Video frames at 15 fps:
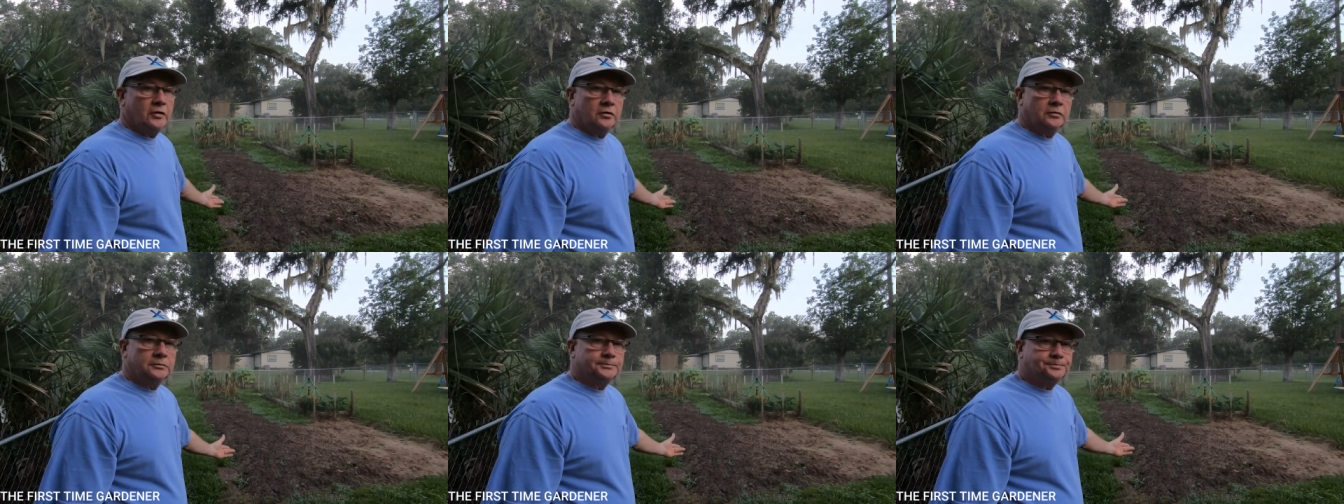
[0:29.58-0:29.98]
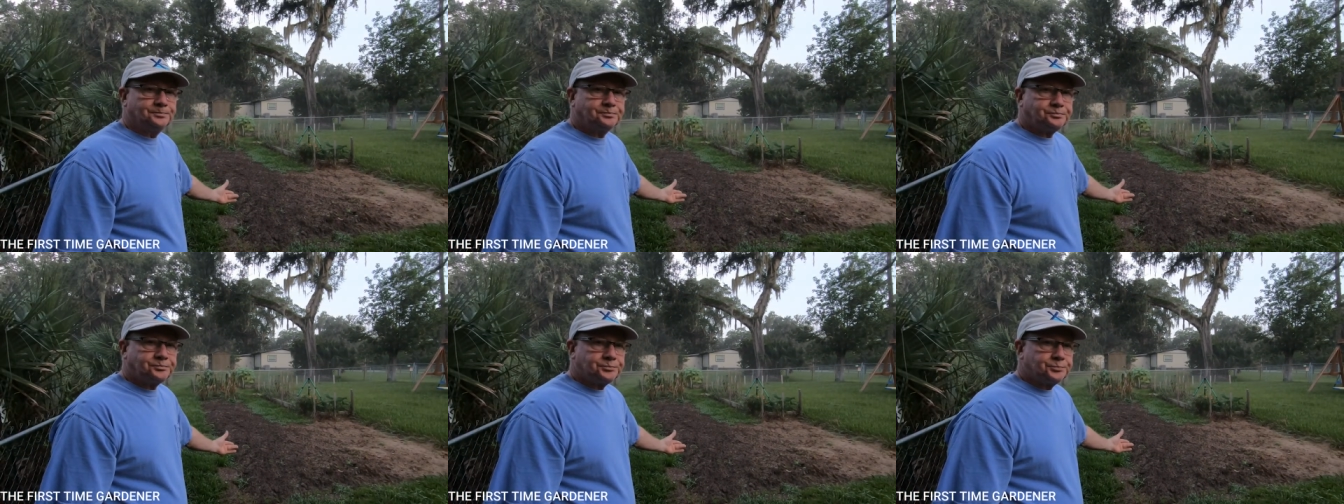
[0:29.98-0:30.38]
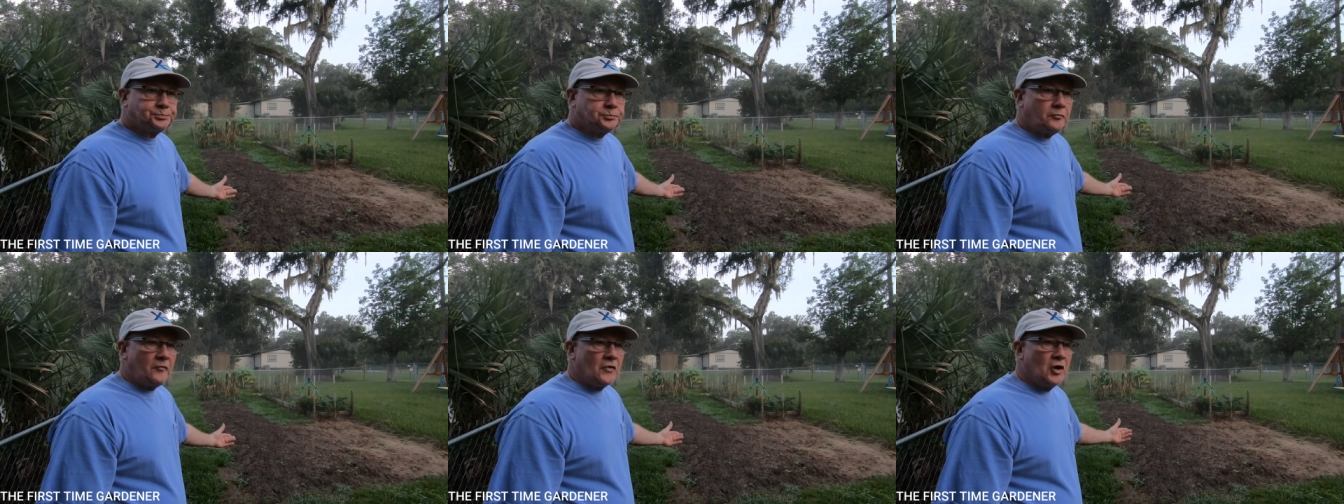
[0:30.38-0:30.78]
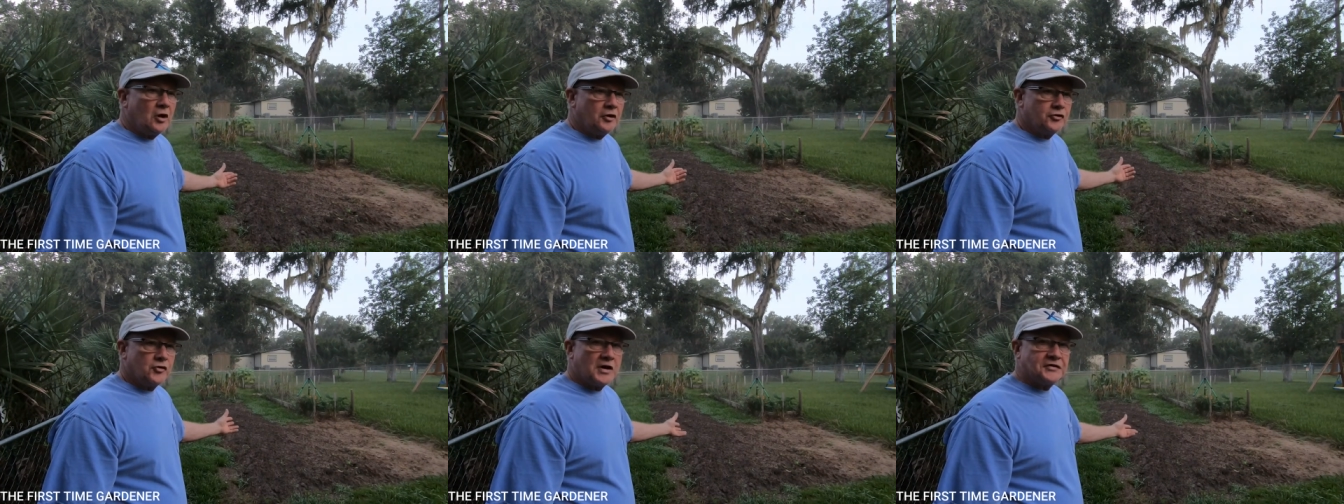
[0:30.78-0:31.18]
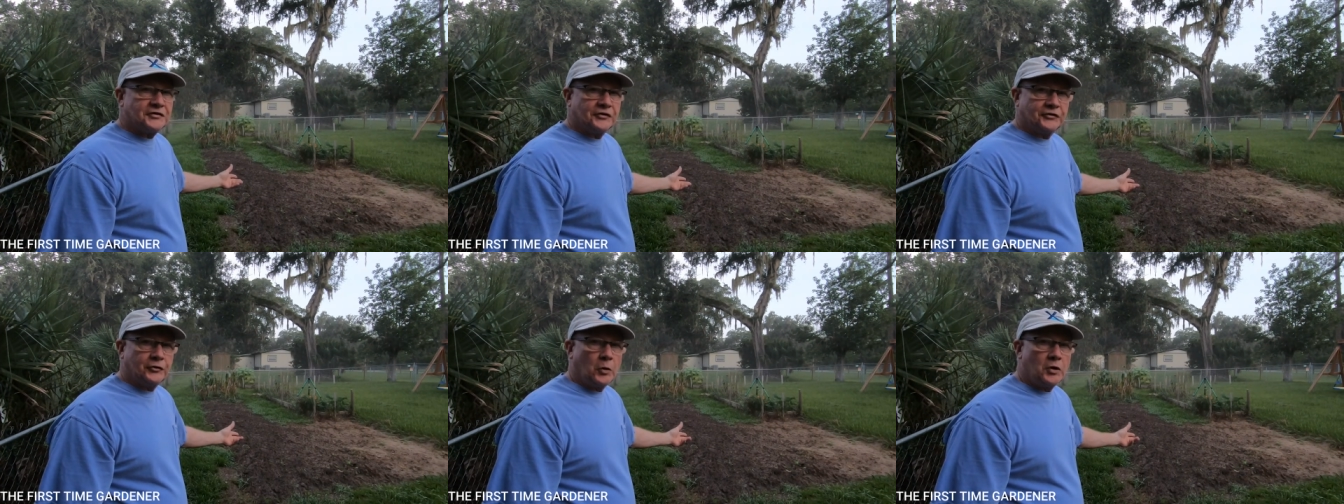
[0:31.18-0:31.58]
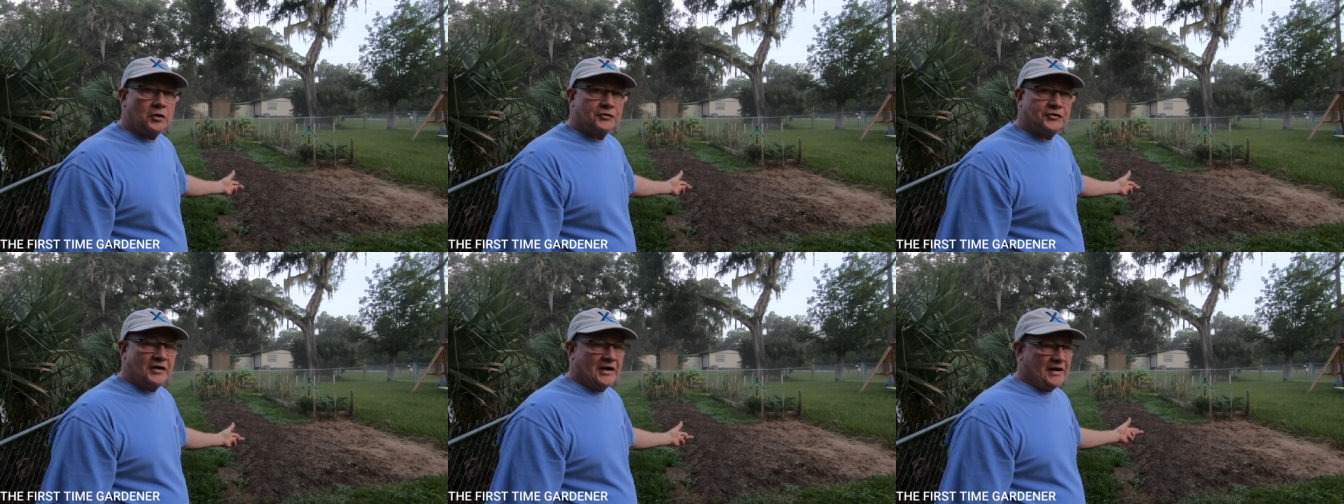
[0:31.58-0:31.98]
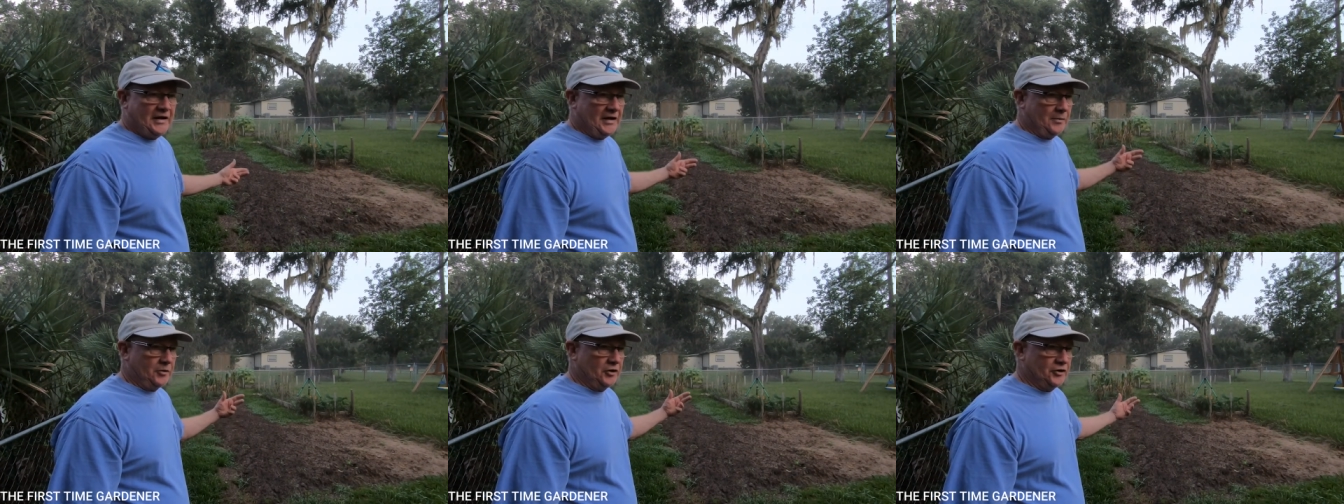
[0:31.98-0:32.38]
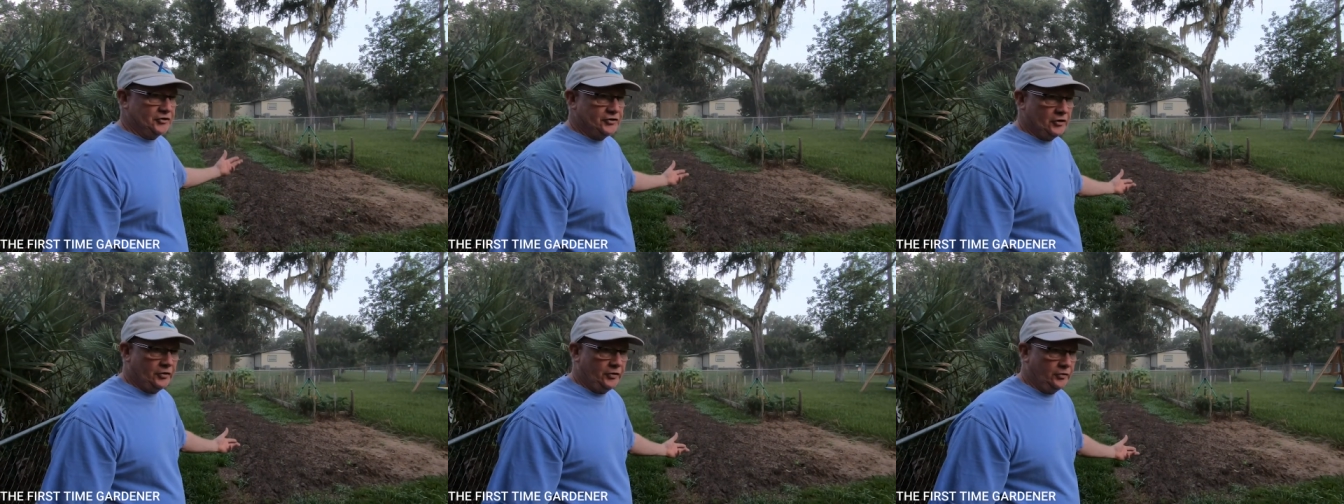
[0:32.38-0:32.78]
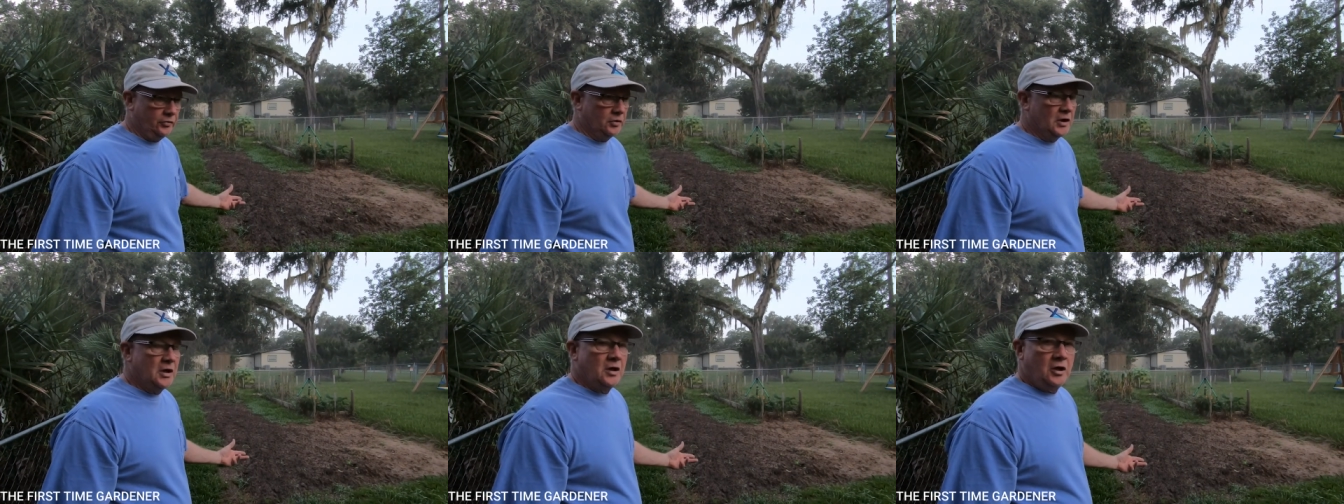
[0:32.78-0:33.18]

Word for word: to address the soil today and I'm going to show you